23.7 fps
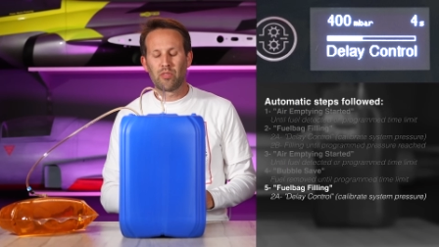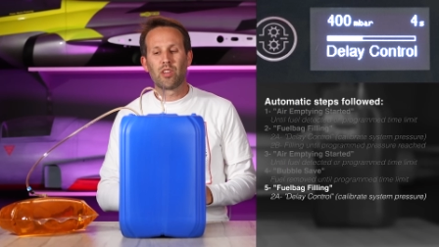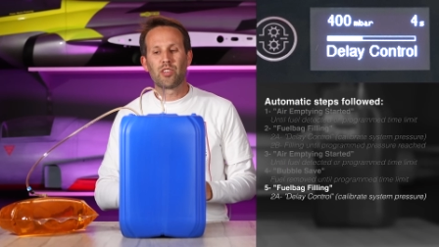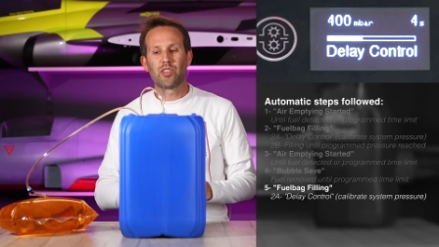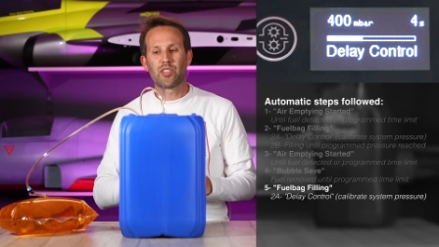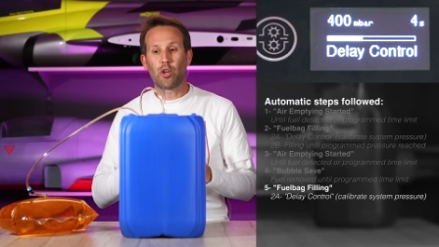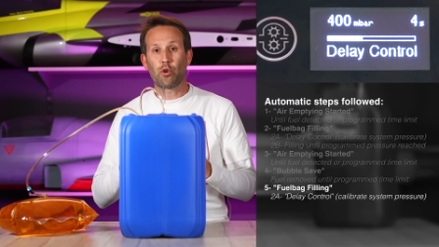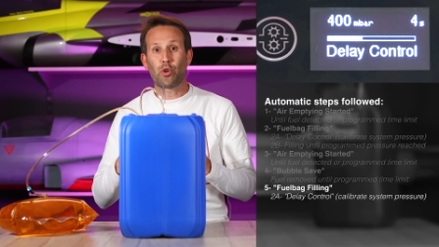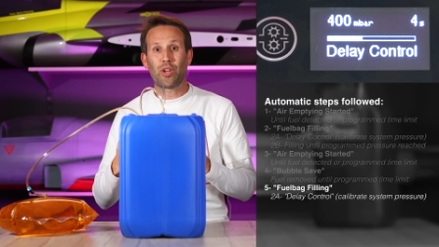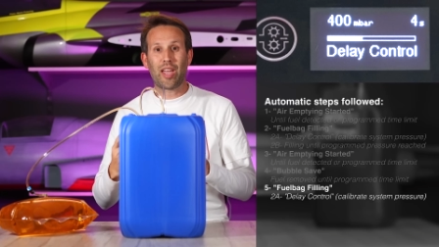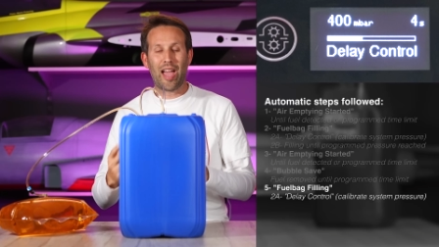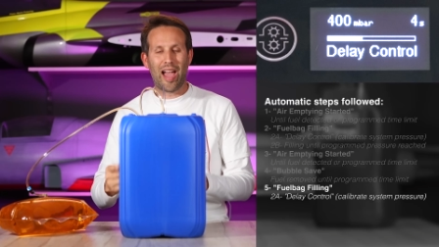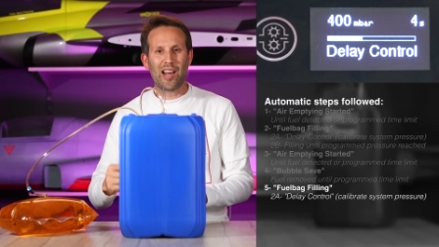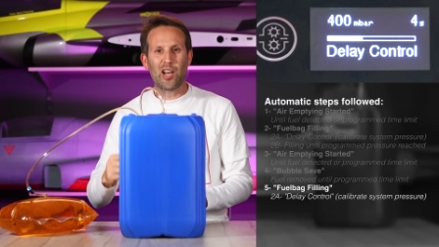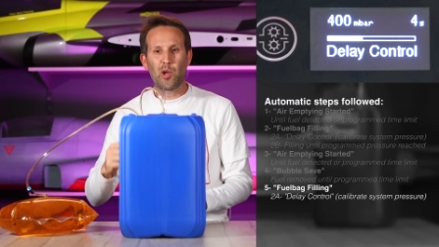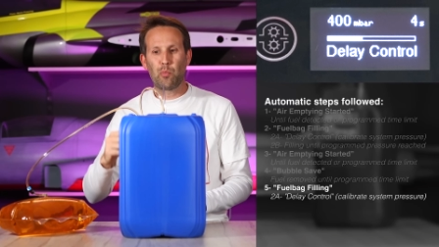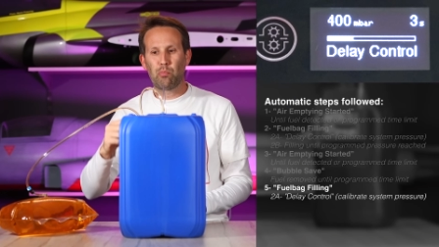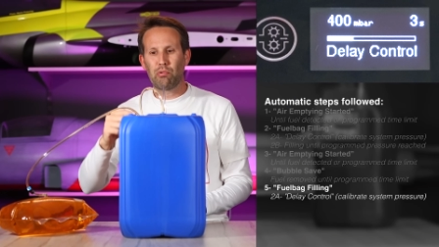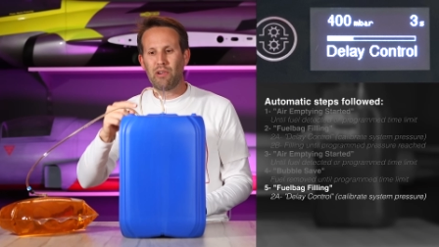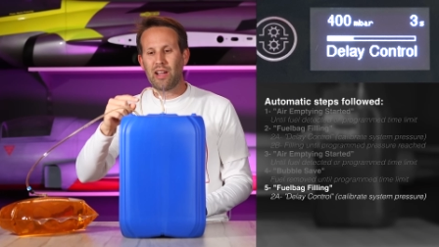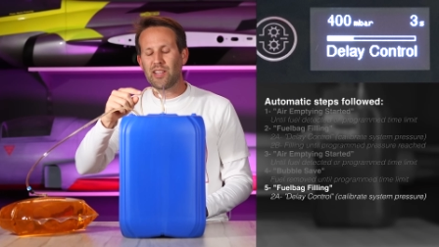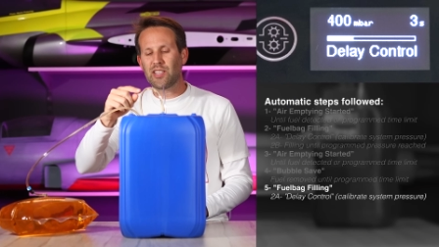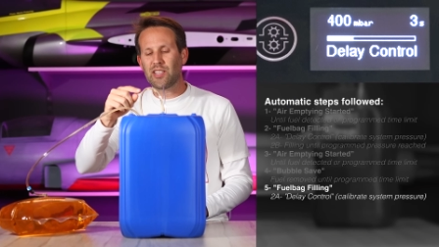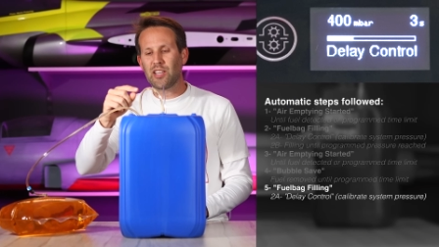So
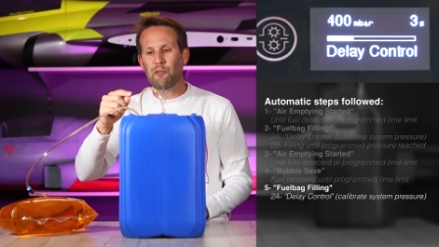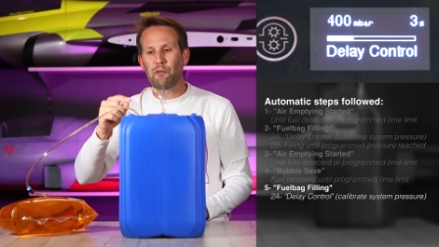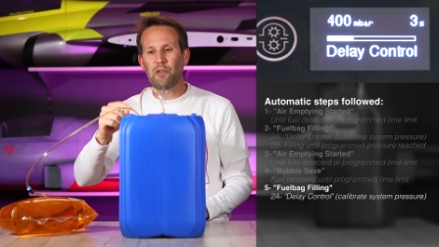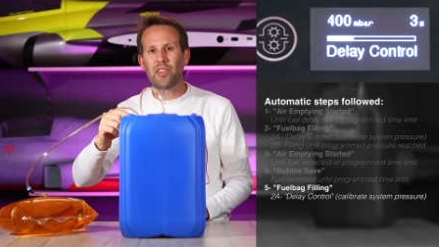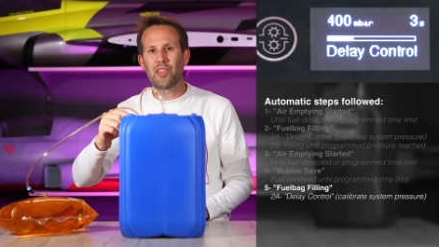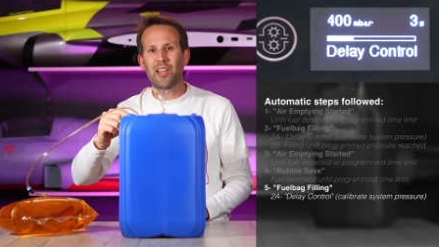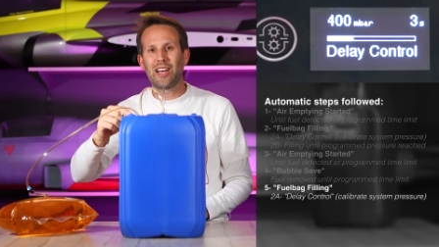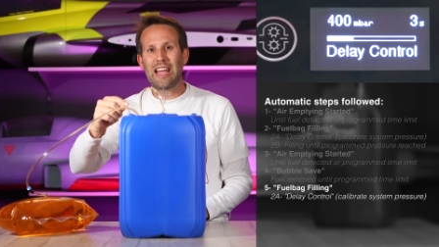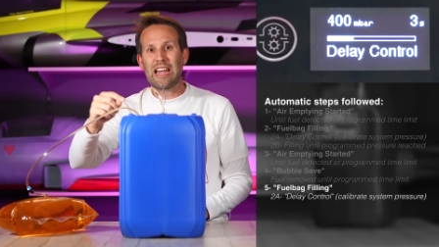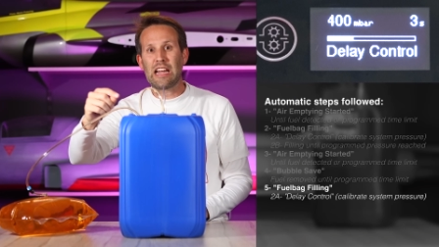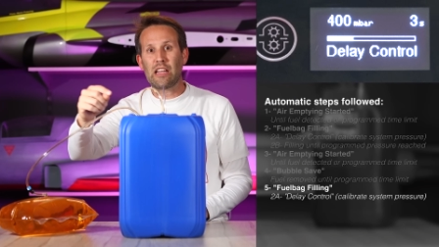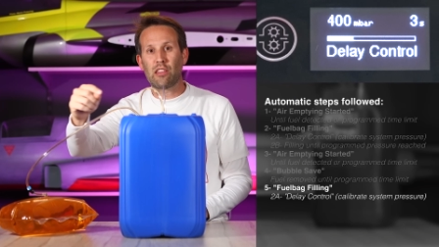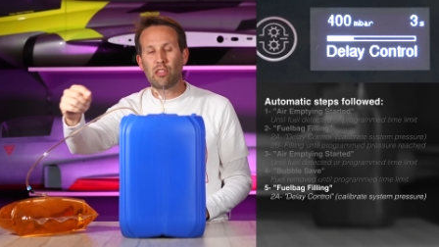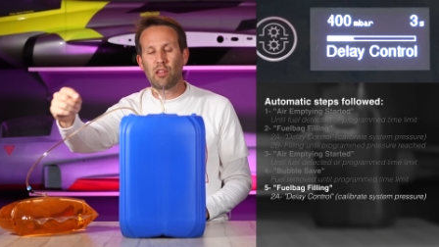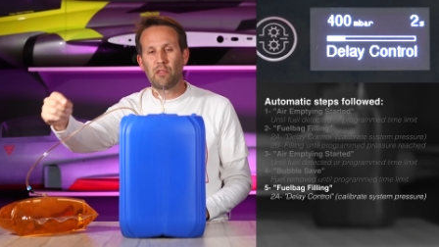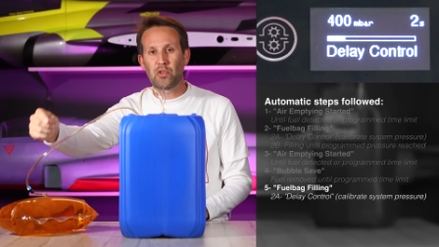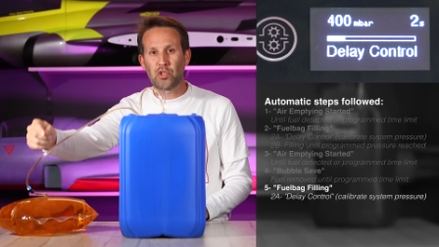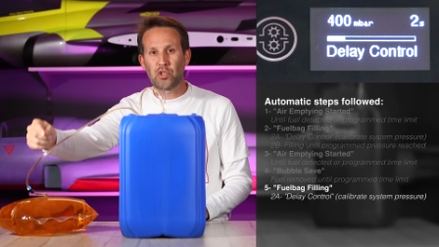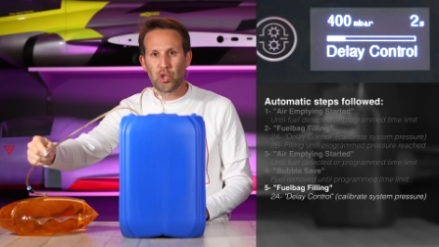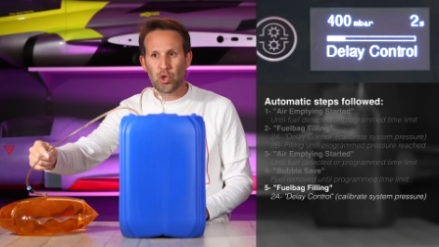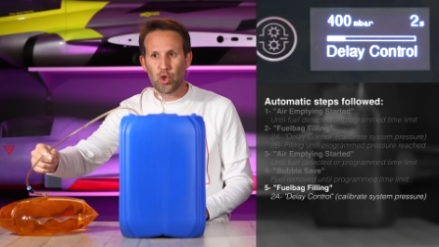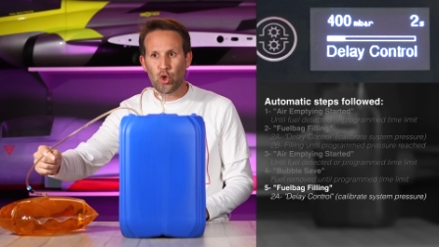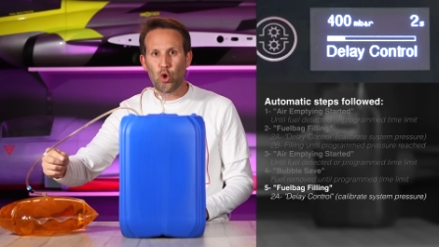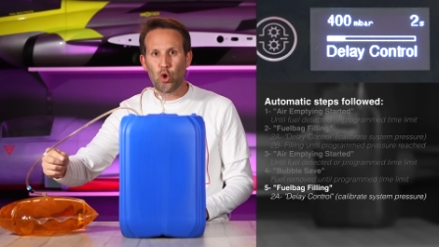calibrating for the length of
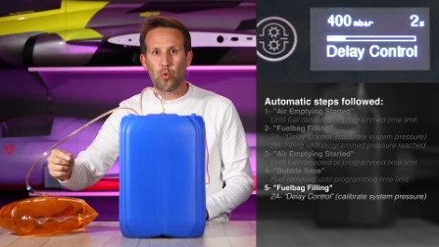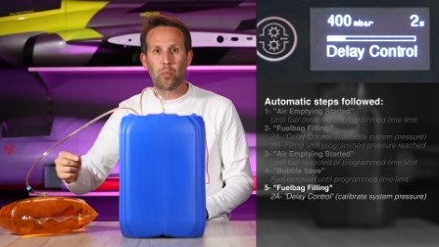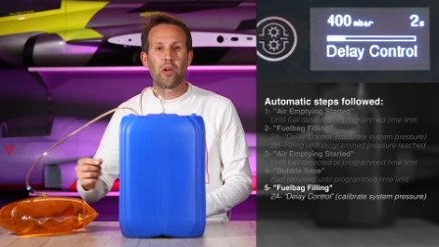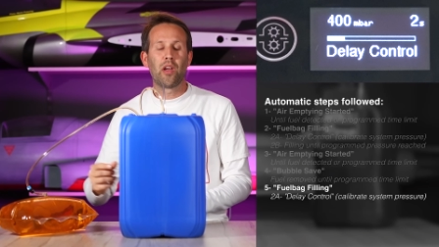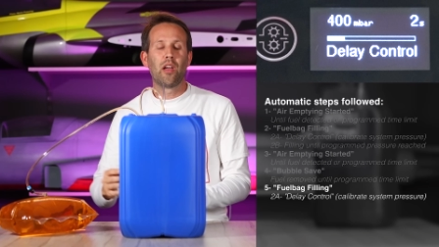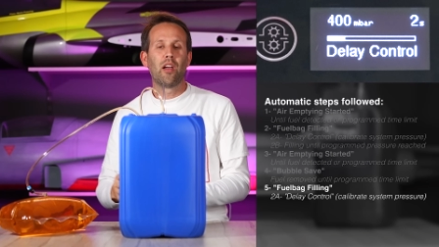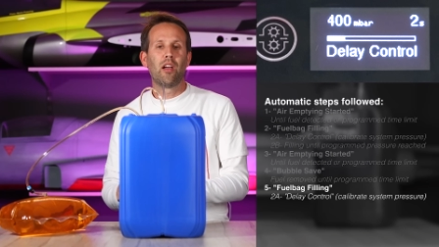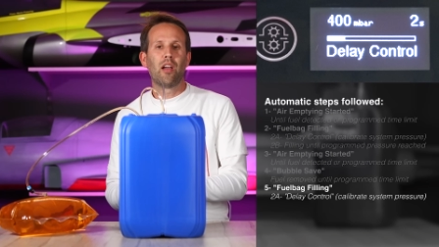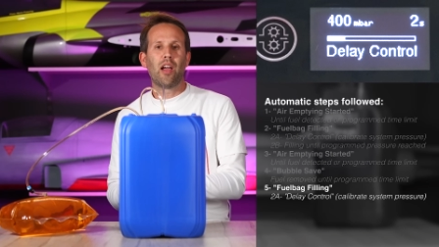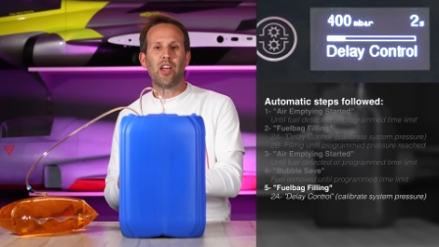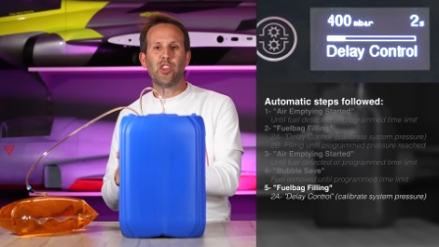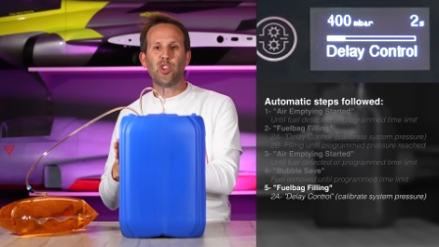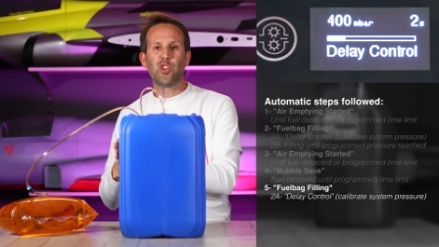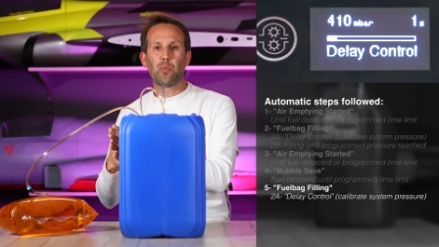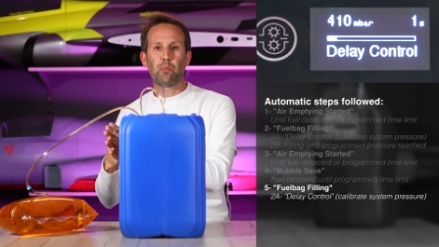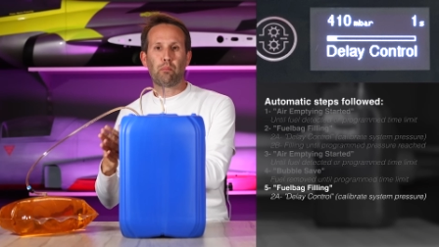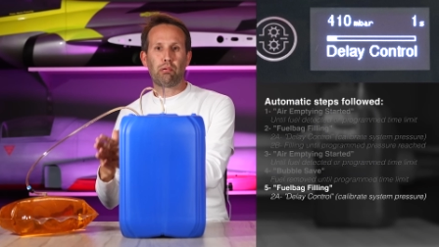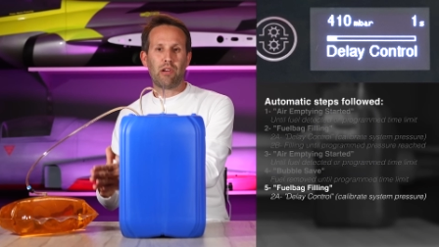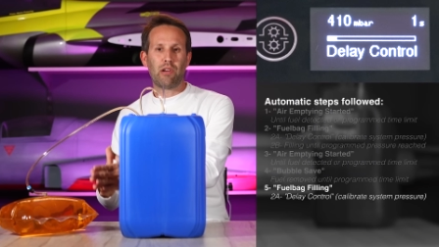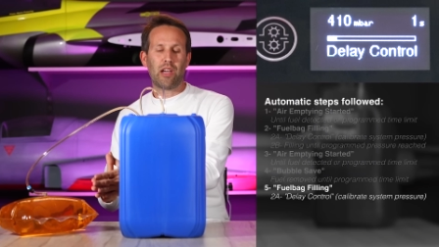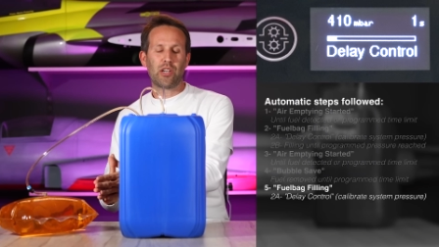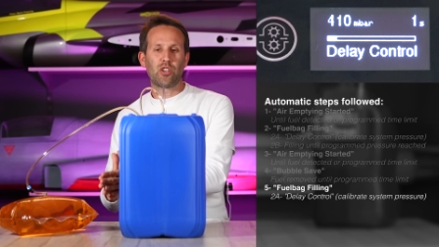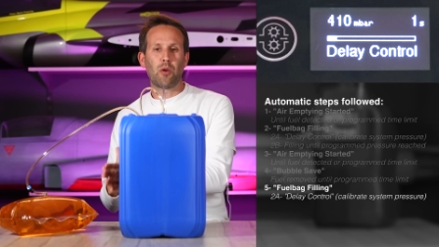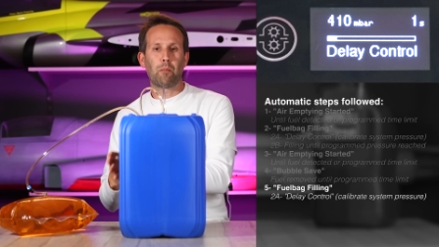tube and the
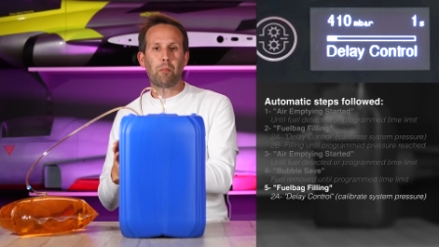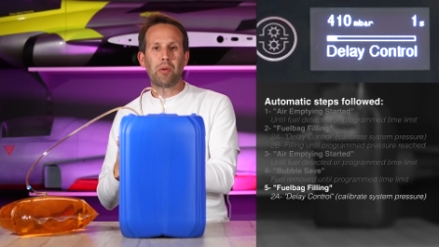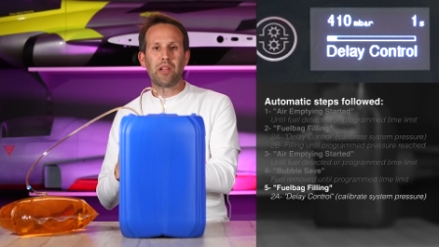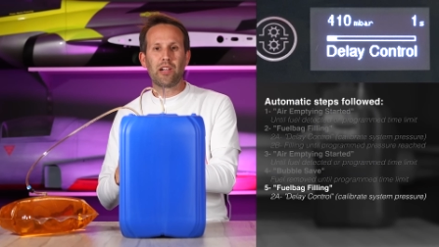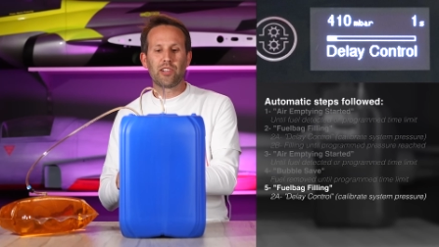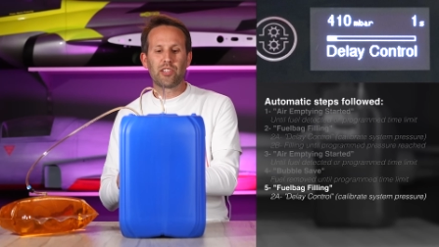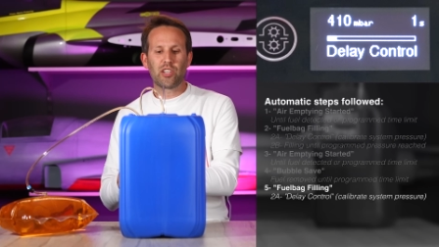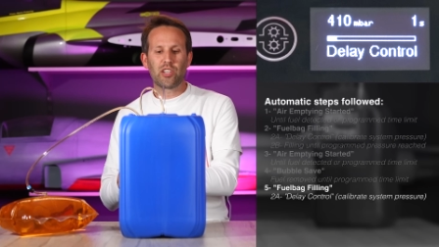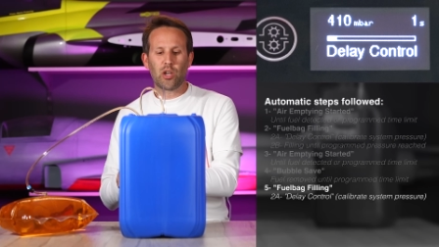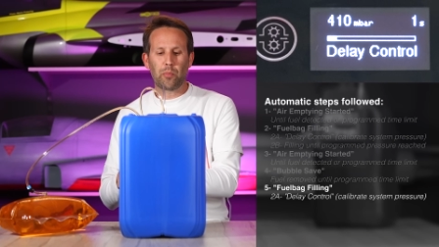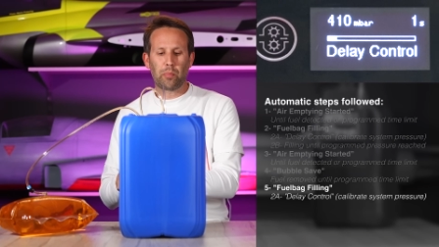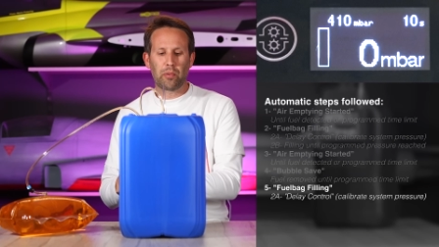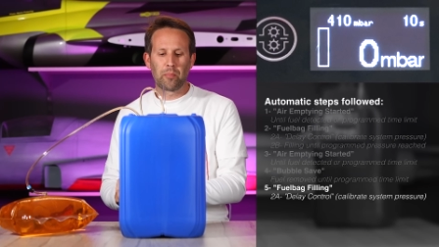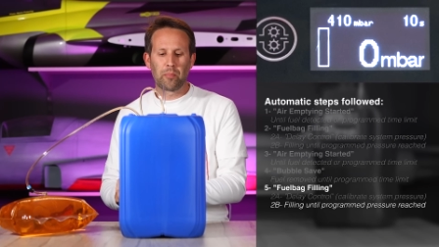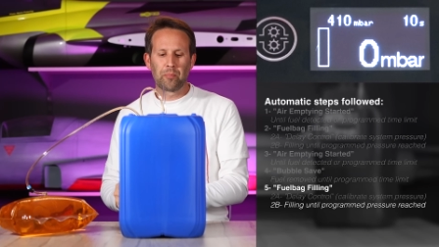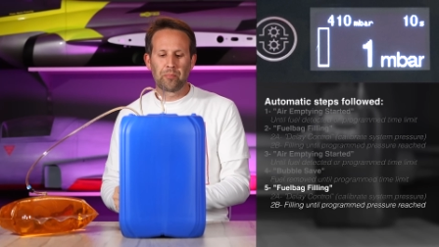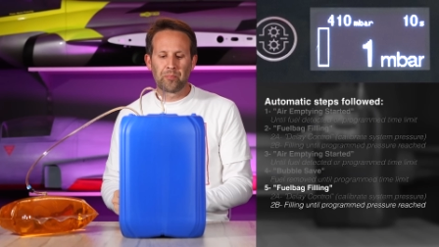pressure build-up,